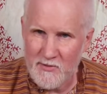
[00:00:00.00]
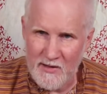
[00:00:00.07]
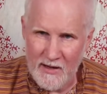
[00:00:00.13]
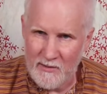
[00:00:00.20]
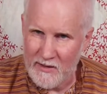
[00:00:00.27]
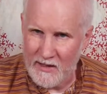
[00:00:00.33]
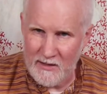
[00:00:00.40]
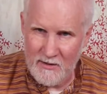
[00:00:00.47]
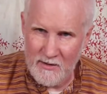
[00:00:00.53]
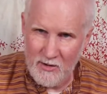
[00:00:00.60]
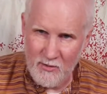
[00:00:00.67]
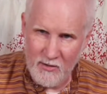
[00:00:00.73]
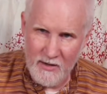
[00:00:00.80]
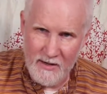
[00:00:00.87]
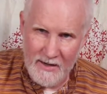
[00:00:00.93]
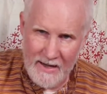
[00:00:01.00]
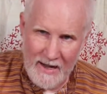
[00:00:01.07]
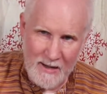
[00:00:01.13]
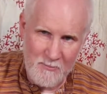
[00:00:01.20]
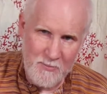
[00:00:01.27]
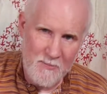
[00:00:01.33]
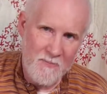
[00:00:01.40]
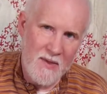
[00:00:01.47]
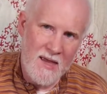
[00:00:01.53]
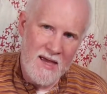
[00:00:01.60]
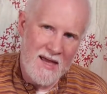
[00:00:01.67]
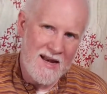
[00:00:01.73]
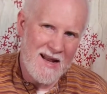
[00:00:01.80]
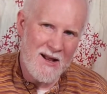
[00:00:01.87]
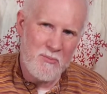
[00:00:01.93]
sound like you're on an amp.
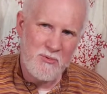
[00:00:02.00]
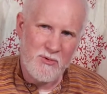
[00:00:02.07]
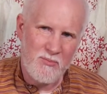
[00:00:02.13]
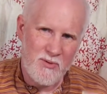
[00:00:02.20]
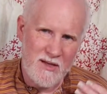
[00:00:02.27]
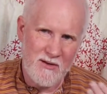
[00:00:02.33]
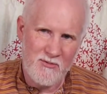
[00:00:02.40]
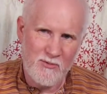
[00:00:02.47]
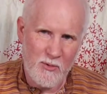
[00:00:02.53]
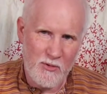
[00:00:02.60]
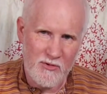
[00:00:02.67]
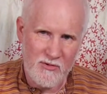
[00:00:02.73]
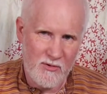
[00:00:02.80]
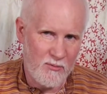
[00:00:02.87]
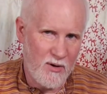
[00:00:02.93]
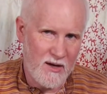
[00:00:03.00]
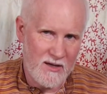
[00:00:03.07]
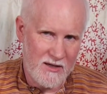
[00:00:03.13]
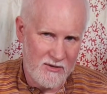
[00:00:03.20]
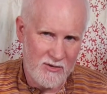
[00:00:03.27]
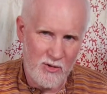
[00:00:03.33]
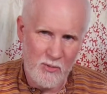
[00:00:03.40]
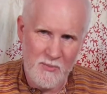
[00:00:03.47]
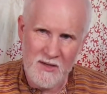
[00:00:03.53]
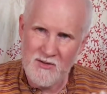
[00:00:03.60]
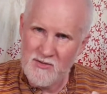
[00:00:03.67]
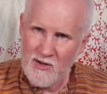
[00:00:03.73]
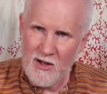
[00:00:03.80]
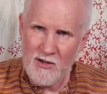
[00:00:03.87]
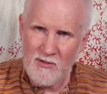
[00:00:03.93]
And it helps reinforce the raga too,
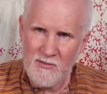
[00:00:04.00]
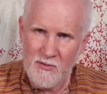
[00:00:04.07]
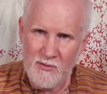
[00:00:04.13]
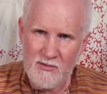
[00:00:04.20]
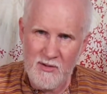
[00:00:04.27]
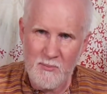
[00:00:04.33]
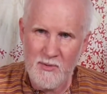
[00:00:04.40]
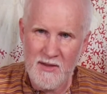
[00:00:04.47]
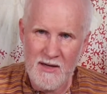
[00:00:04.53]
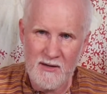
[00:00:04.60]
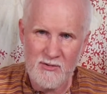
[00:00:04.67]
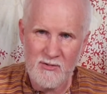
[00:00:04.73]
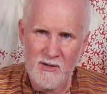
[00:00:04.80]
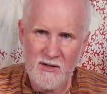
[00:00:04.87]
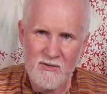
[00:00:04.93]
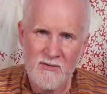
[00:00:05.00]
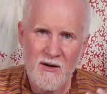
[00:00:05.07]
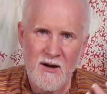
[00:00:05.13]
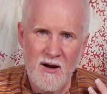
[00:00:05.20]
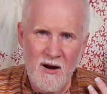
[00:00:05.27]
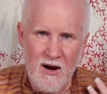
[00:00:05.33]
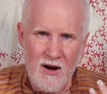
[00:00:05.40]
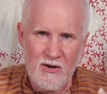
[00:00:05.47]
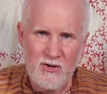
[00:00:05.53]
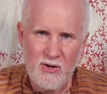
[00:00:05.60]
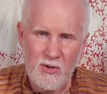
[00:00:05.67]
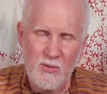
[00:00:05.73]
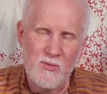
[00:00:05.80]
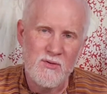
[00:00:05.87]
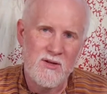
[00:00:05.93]
because all of those sympathetic strings are
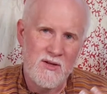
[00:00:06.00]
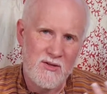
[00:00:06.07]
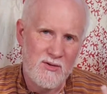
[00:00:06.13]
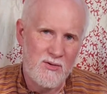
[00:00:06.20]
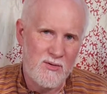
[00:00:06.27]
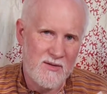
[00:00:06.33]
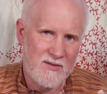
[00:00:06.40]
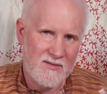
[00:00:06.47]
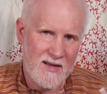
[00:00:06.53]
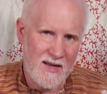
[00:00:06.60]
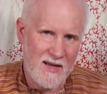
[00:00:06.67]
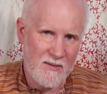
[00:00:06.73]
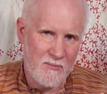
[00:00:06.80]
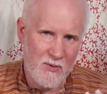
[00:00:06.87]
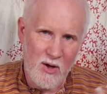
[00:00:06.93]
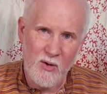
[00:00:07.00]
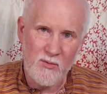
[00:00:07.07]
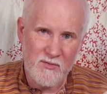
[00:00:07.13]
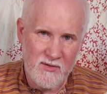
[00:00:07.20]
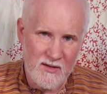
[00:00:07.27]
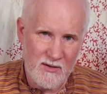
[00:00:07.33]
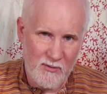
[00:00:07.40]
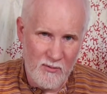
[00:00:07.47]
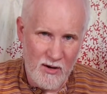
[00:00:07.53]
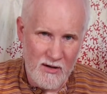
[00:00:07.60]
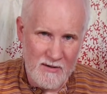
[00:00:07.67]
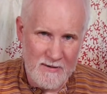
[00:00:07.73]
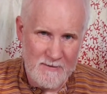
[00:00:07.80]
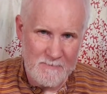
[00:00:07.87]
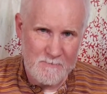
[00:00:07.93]
tuned to the same notes in the
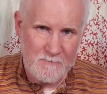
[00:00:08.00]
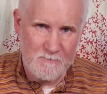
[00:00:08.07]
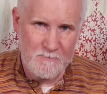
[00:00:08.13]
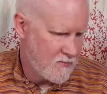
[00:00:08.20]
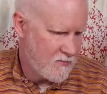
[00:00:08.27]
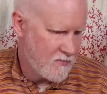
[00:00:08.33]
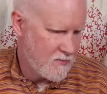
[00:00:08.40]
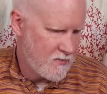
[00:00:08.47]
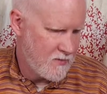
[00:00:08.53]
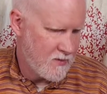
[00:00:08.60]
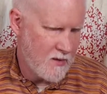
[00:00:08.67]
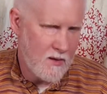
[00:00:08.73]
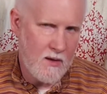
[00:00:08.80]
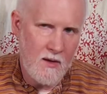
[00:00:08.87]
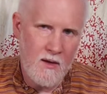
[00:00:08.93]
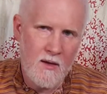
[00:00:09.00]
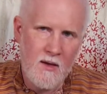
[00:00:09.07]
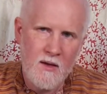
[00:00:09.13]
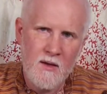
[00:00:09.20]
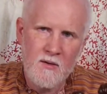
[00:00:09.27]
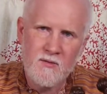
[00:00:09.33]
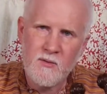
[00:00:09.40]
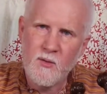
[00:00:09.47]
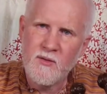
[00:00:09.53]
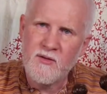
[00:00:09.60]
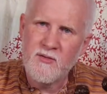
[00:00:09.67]
raga. So the